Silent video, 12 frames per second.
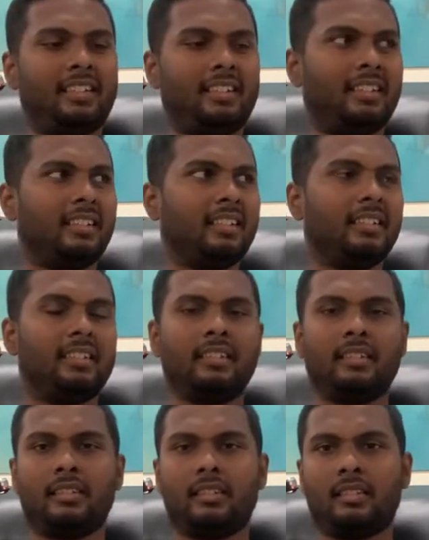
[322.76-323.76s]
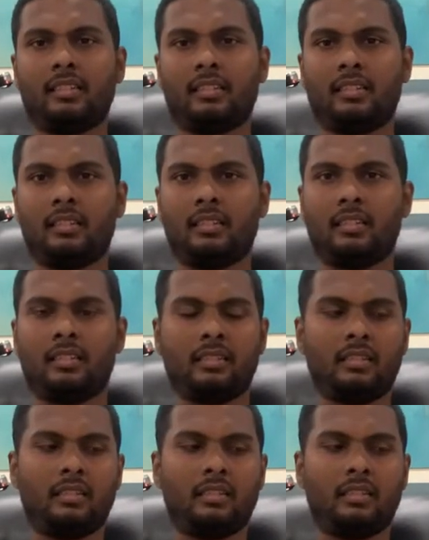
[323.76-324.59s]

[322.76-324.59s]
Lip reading: No one is speaking in this clip.